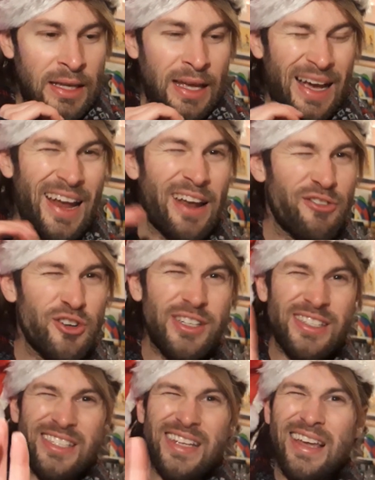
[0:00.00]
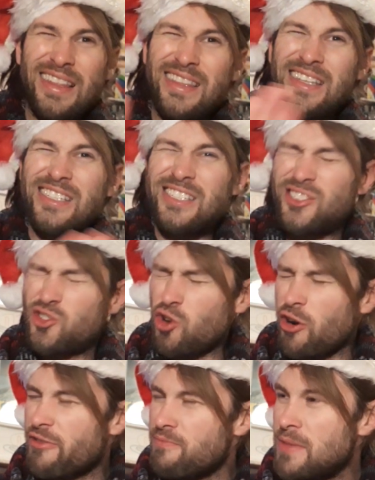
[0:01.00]
And I've got to say, this
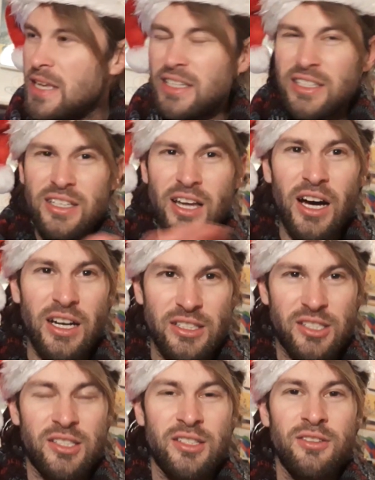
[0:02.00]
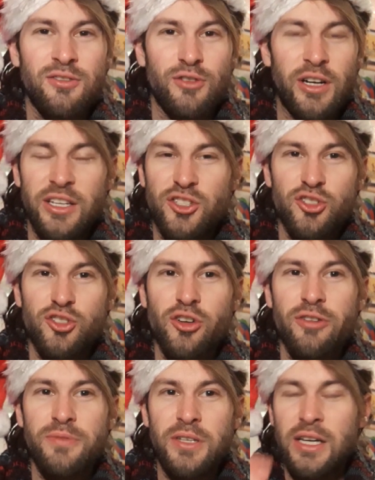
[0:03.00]
drove me nuts, right? It just
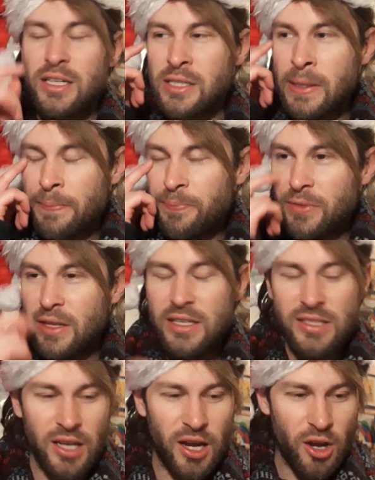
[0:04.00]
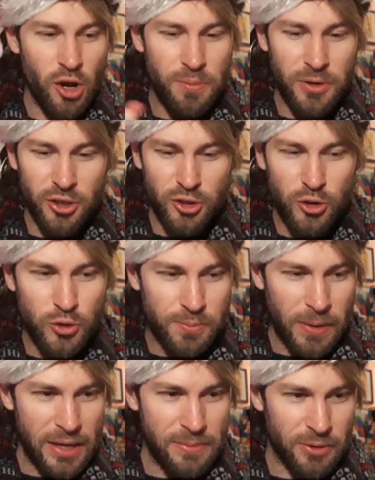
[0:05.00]
drove me nuts. I opened a
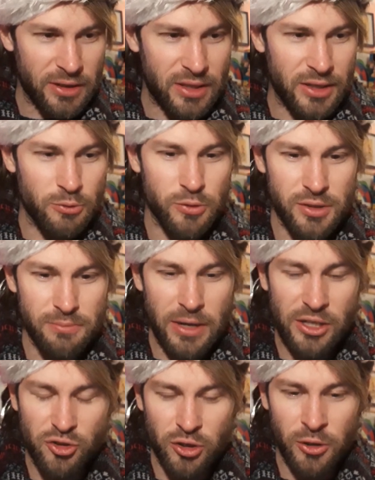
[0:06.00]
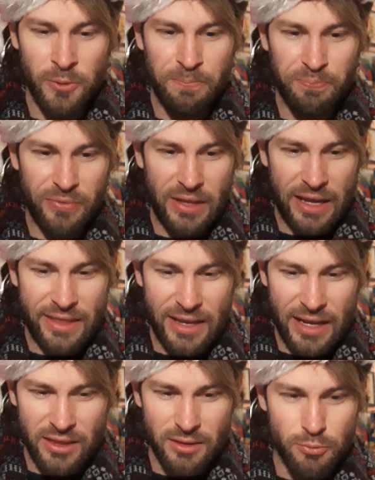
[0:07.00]
newspaper, I think it was the Metro, and they
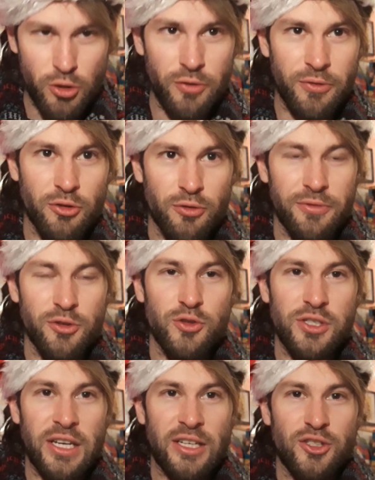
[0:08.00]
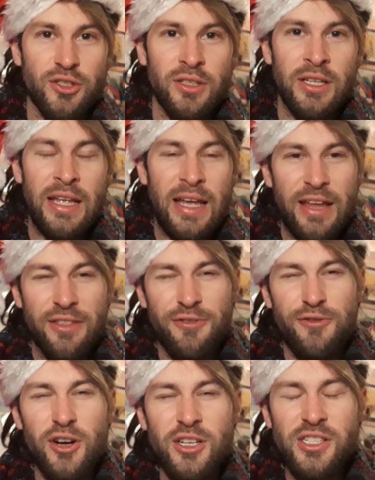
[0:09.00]
had the movie review section. And the
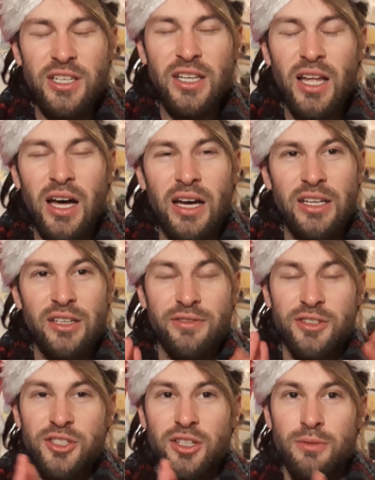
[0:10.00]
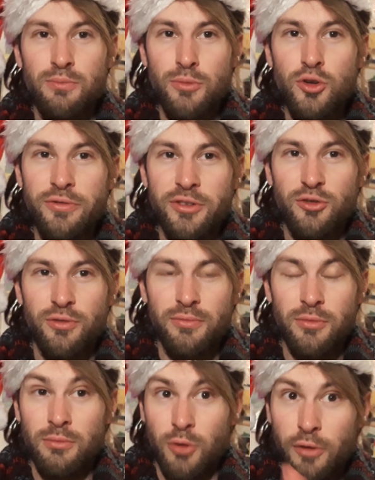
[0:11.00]
first line of a
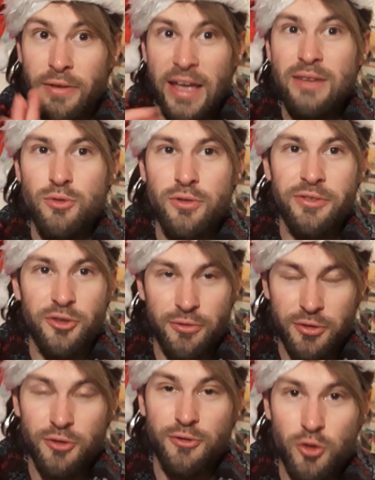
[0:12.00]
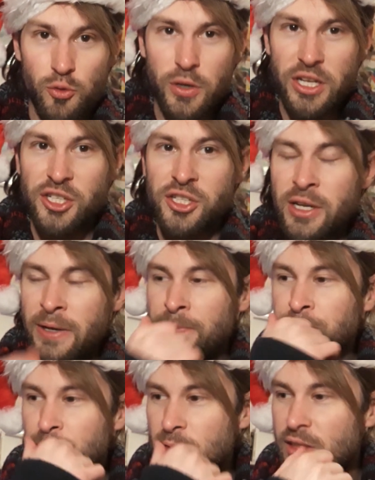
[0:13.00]
movie review for Wish,
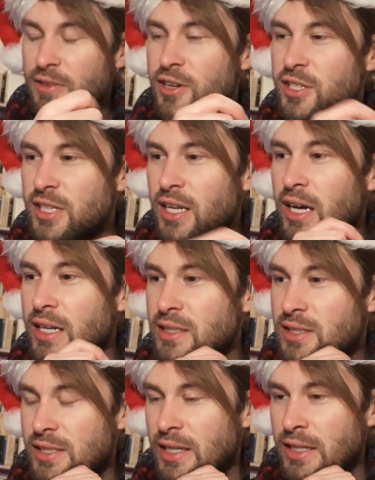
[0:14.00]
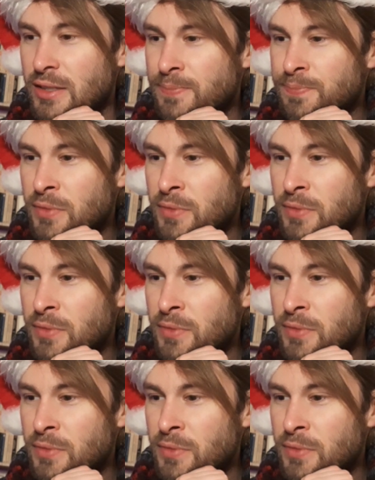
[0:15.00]
the first line said,